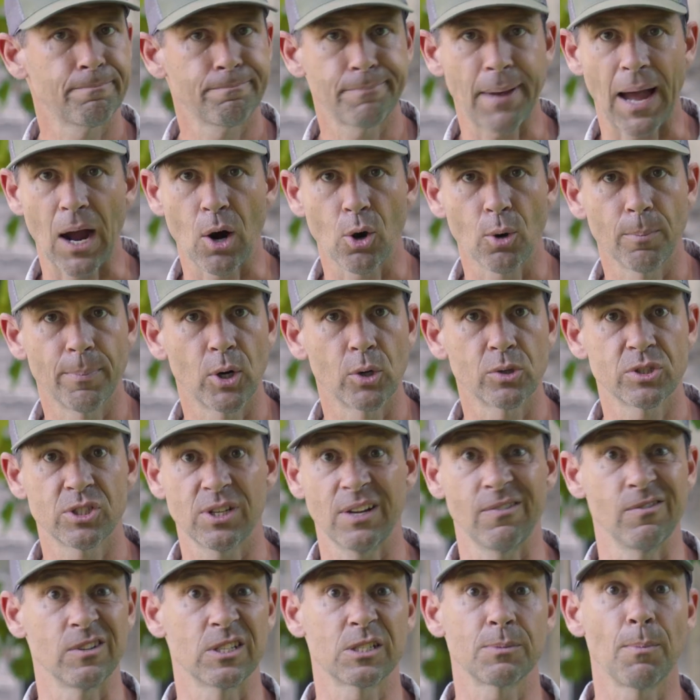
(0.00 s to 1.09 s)
power boats,
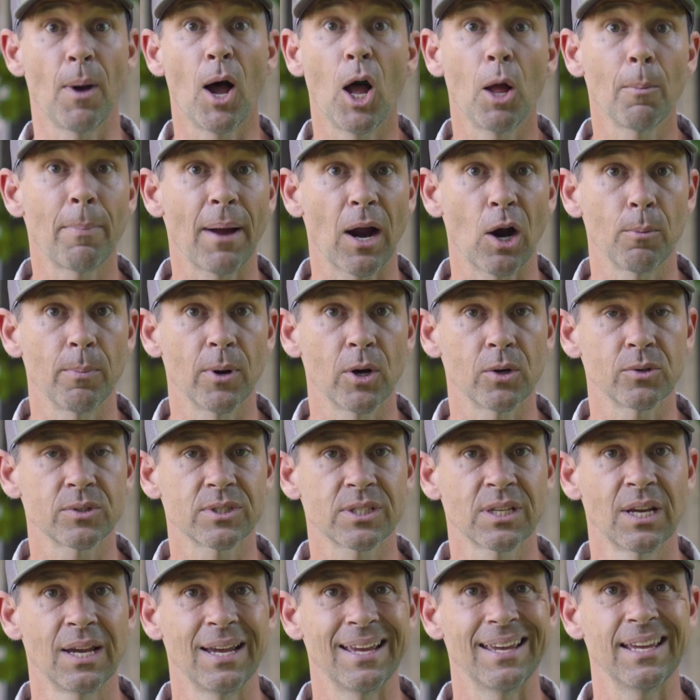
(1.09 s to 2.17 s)
even small power
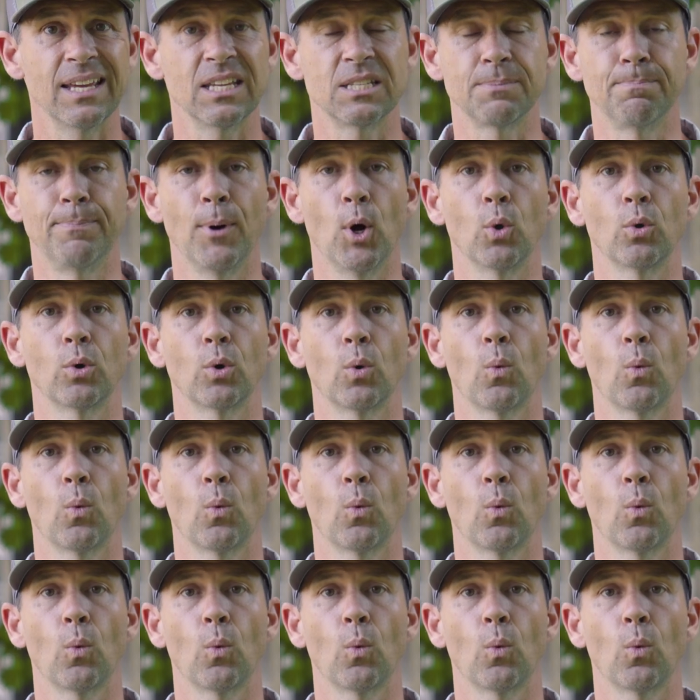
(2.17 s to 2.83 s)
boats, is boat